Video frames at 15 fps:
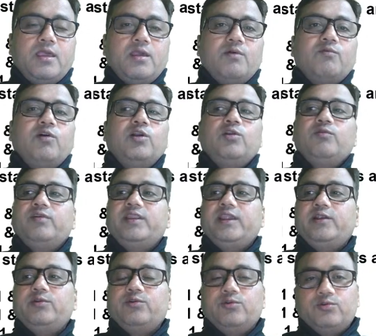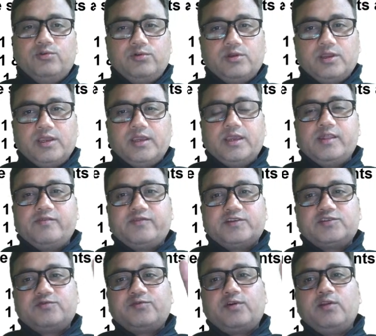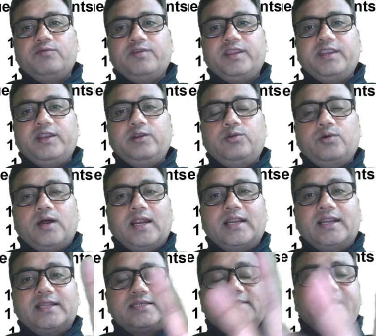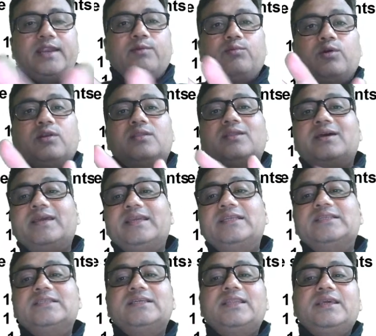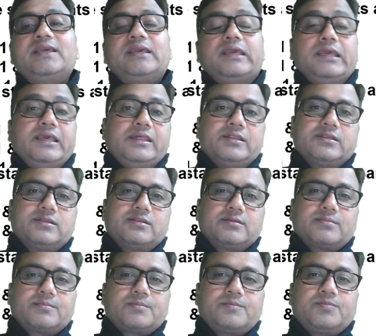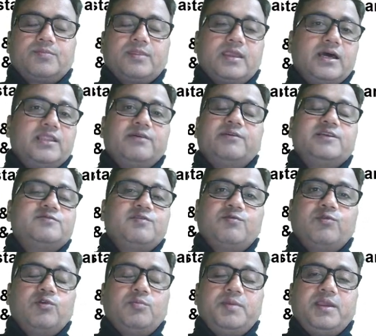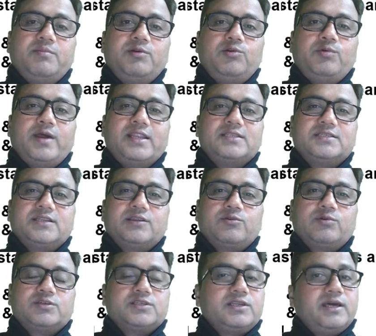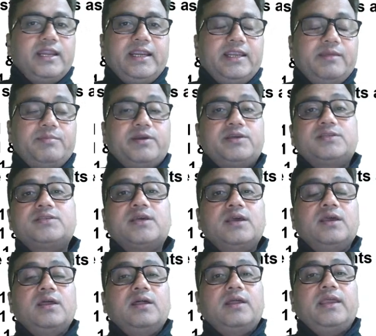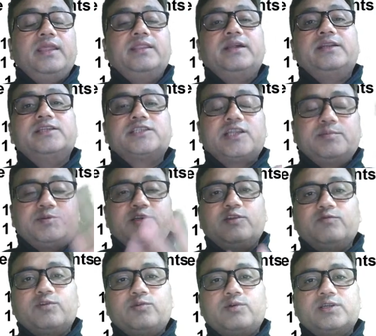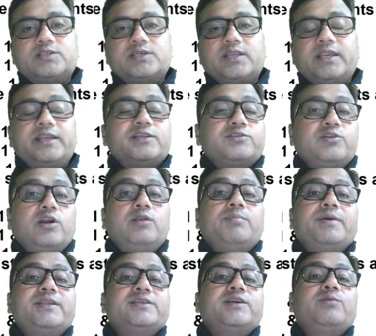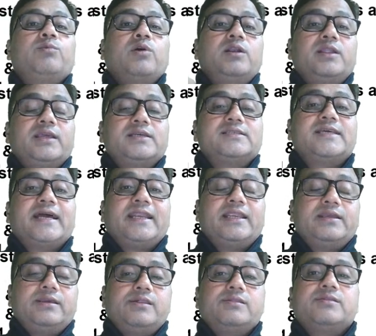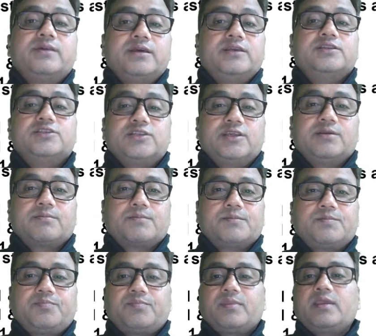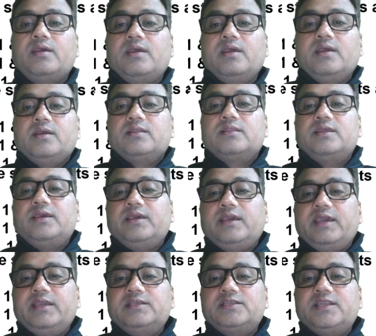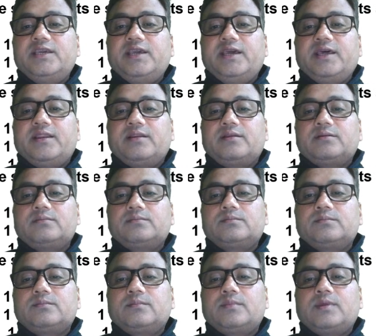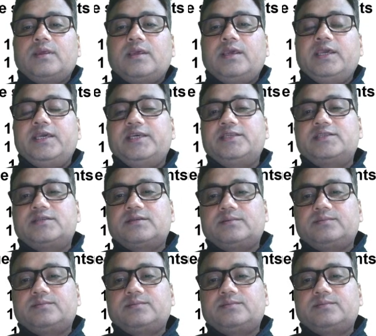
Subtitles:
what do we need to do is, first of all we need to understand what the injury is. Otherwise we won't be able to answer the question correctly, because in the description of the question it is not mentioned what exactly is the injury. The injury here is